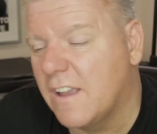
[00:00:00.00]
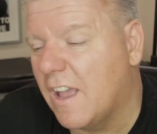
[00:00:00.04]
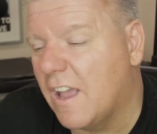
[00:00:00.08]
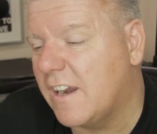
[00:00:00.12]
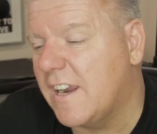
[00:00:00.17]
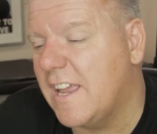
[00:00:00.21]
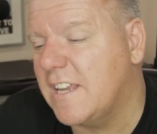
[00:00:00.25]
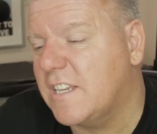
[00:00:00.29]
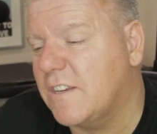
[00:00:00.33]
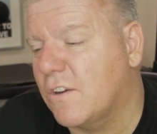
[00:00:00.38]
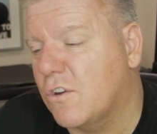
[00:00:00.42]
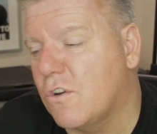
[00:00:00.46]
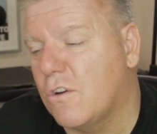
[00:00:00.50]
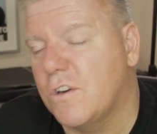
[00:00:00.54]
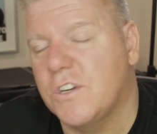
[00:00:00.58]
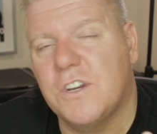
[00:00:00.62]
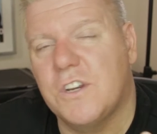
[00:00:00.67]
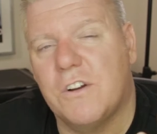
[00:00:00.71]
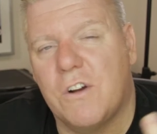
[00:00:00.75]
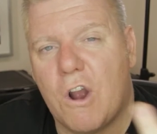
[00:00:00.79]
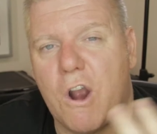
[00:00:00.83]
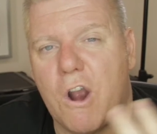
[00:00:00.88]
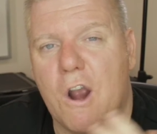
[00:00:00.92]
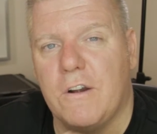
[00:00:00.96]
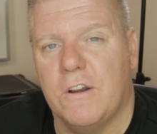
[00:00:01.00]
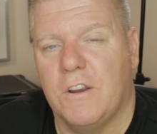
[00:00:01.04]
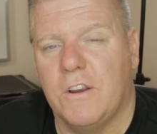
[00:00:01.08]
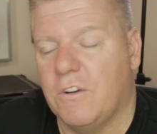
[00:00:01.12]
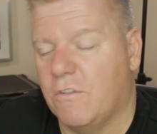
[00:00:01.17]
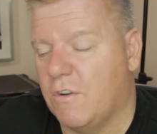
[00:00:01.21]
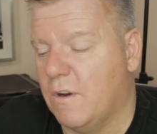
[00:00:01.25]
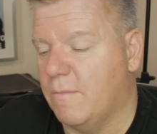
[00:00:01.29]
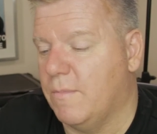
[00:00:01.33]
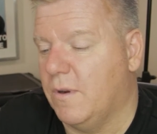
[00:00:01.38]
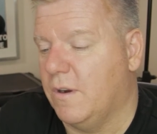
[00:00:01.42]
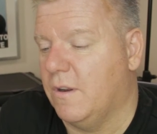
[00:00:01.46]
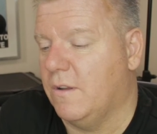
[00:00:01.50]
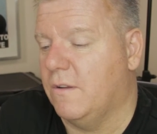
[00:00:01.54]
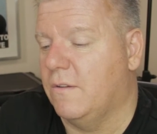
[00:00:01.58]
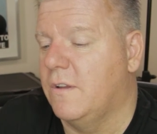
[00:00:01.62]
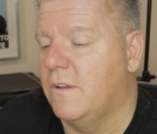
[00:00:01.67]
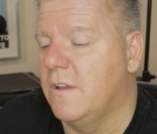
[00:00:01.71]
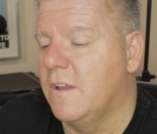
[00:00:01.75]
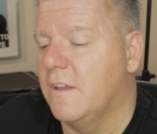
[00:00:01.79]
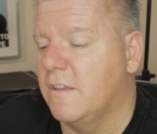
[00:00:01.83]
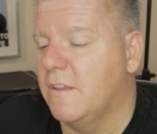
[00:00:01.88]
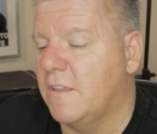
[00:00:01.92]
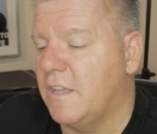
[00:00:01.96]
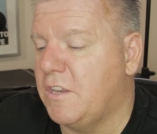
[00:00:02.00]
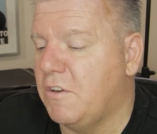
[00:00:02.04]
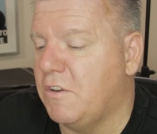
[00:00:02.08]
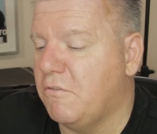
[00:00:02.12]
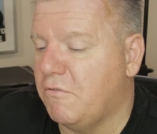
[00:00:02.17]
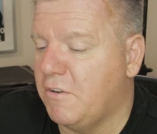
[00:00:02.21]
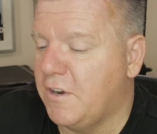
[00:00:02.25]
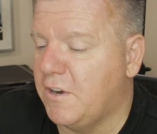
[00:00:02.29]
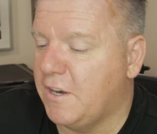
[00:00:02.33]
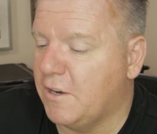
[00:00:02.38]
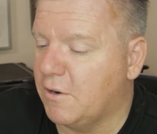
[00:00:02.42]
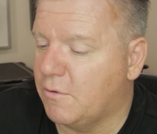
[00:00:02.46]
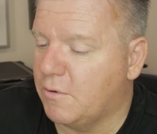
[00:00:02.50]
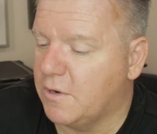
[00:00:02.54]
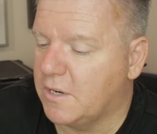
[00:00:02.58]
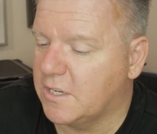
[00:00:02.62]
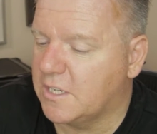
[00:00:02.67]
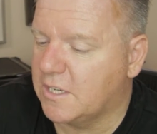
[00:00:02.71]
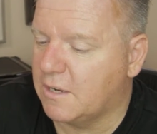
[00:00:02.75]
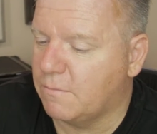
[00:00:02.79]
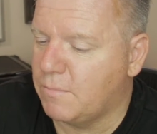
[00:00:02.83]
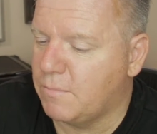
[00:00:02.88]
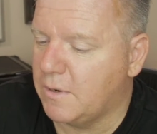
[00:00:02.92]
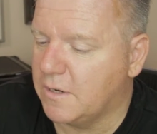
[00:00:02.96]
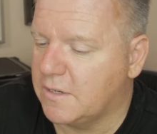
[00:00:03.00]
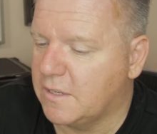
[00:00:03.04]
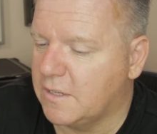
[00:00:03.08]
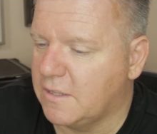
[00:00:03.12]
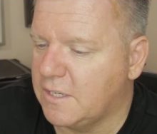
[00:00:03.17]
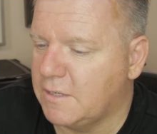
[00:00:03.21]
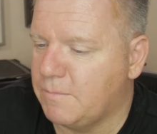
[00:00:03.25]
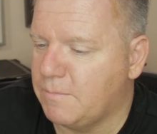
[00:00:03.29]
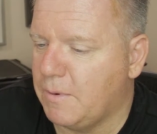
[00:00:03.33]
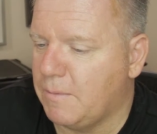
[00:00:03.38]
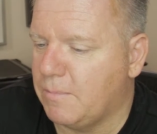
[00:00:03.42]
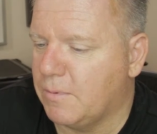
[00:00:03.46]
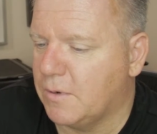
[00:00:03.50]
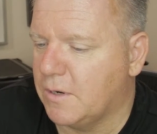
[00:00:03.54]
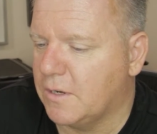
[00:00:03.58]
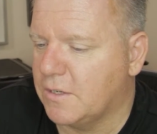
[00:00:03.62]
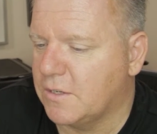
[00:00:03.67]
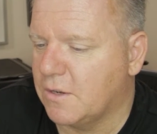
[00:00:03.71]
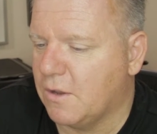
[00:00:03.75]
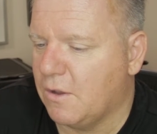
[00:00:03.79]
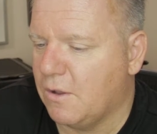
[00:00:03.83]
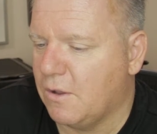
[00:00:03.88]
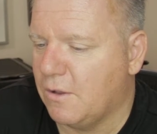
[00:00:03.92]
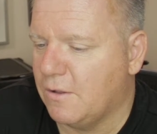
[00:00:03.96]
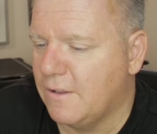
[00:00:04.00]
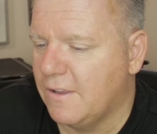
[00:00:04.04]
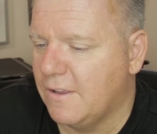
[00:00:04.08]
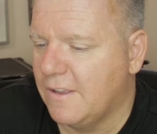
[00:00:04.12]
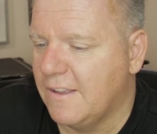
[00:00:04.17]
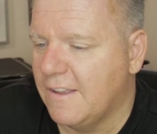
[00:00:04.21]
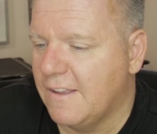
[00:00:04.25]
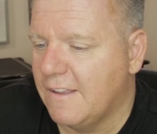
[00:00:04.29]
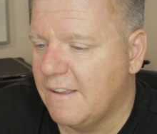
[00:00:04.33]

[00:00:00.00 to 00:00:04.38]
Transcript: Unless, of course, you're a hardened criminal, then you really don't want to submit to these people at all.